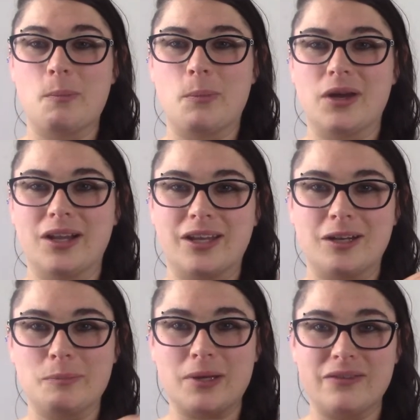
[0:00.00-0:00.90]
put a
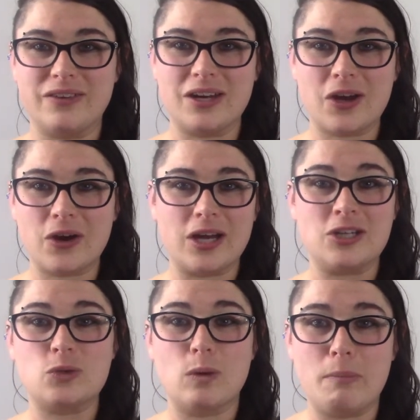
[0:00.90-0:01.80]
little bit of vinegar
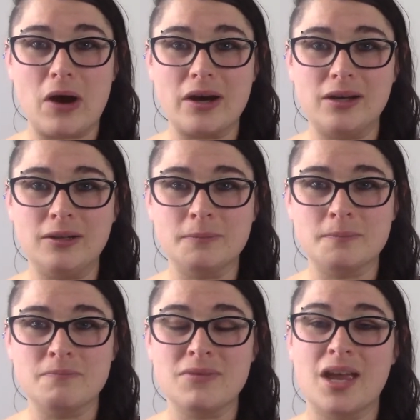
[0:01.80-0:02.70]
into a bottle.
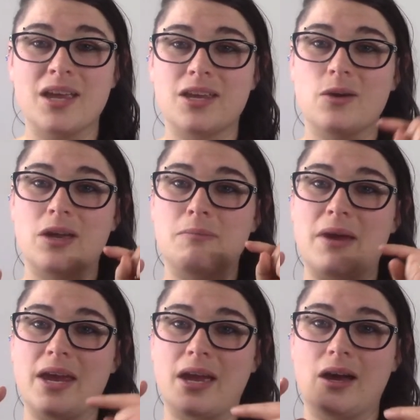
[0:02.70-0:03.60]
You
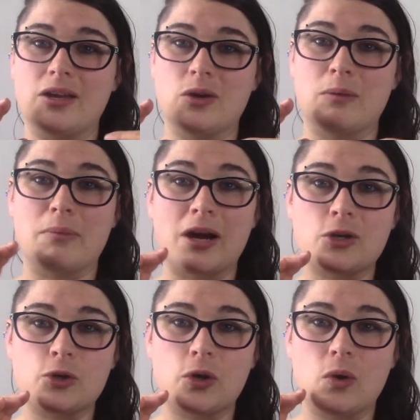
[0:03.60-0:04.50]
can
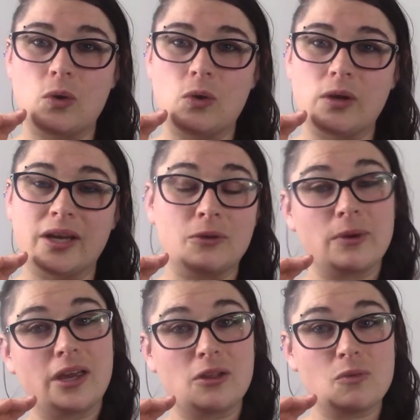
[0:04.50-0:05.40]
puncture a hole in a
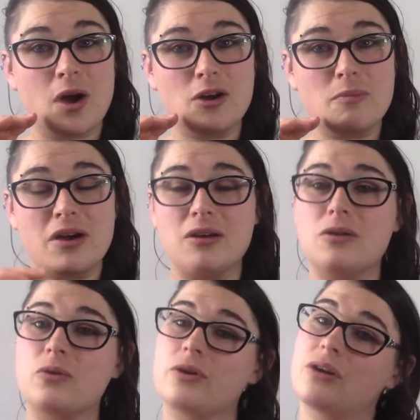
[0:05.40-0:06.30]
regular water bottle,
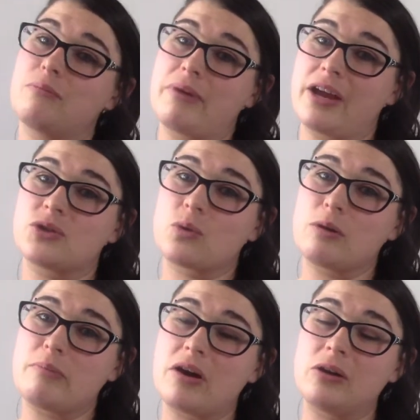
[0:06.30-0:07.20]
or you can buy a
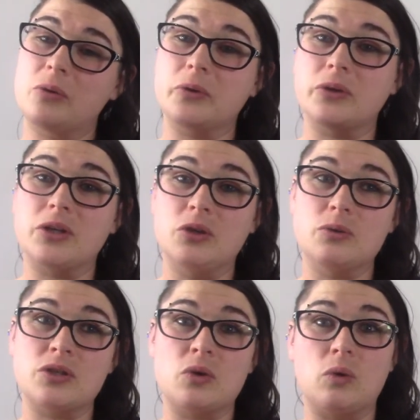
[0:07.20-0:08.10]
squirt bottle, or
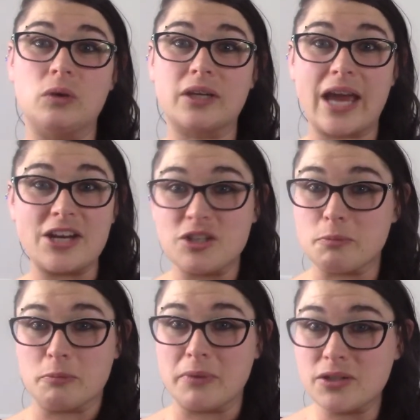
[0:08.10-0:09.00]
use an old
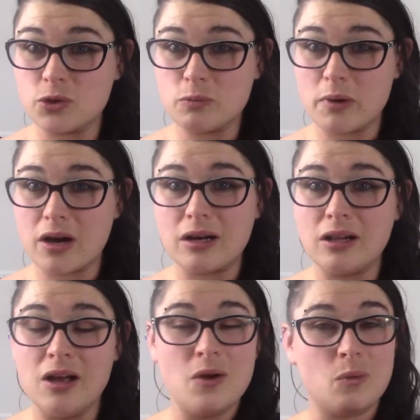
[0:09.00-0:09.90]
ketchup or mustard
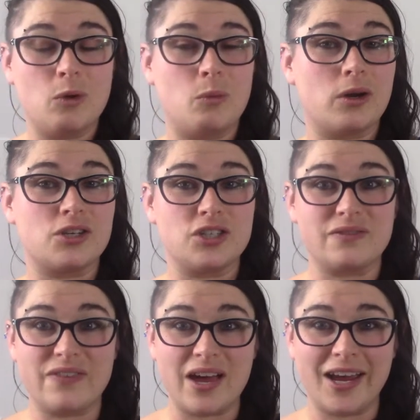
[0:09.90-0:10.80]
bottle. Will work
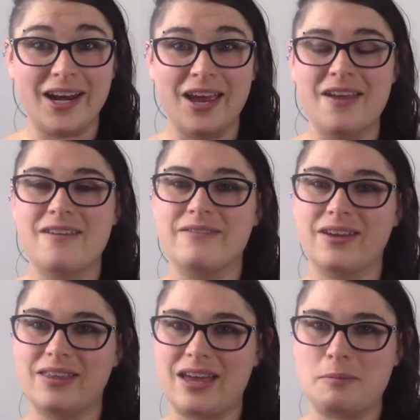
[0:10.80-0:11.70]
just fine.
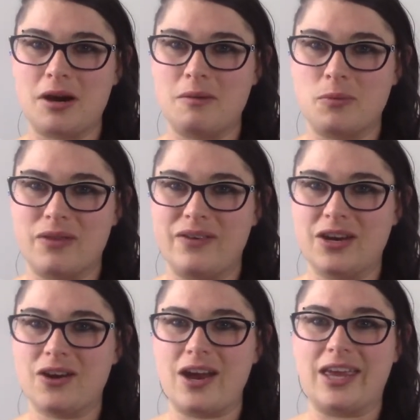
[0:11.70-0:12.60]
Fill that one up with
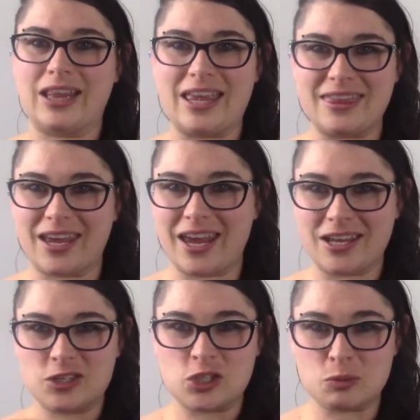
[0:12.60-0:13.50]
vinegar and let the
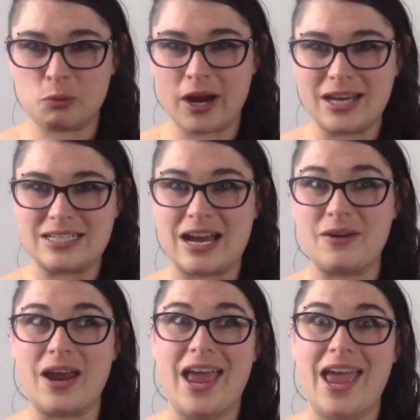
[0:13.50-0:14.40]
kids spray it
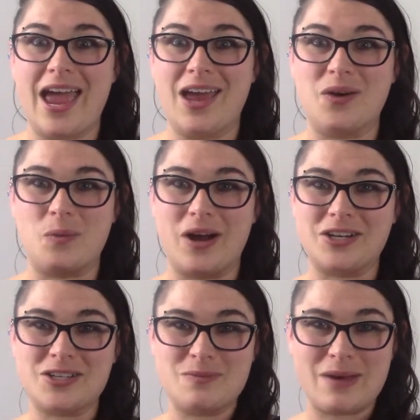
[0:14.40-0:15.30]
down and
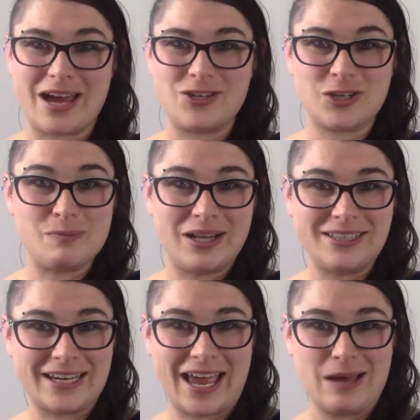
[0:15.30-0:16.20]
watch the magic
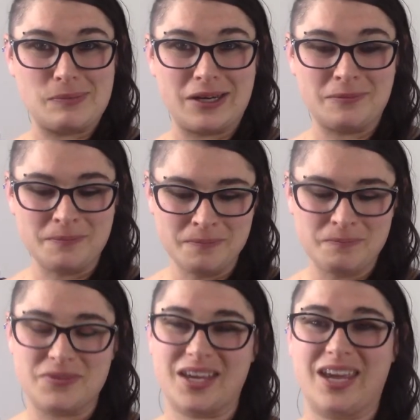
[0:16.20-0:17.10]
melting happen.
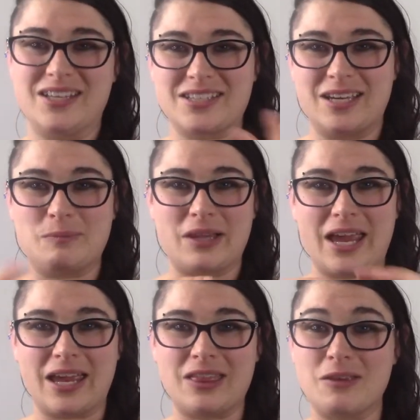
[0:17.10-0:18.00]
The kids can
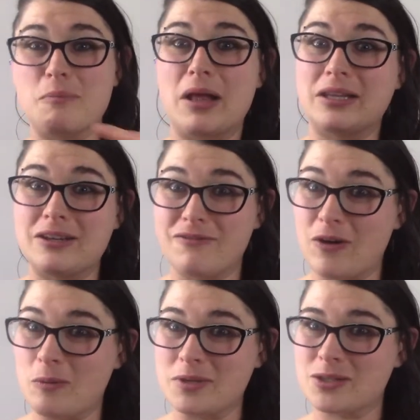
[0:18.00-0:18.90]
play in the melted
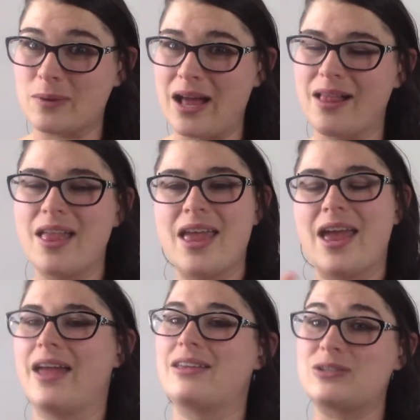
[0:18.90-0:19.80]
foam as well,
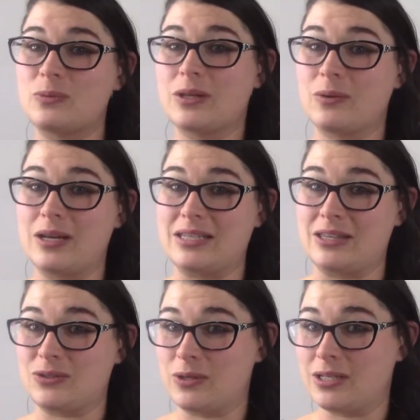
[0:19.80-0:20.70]
and it's a really great
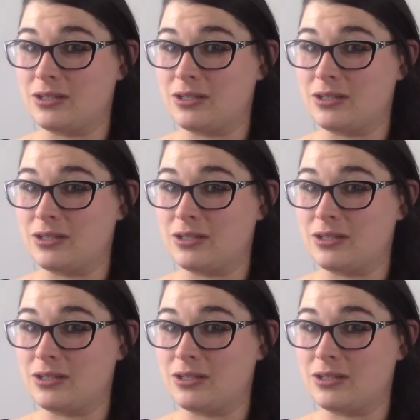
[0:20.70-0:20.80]
sensory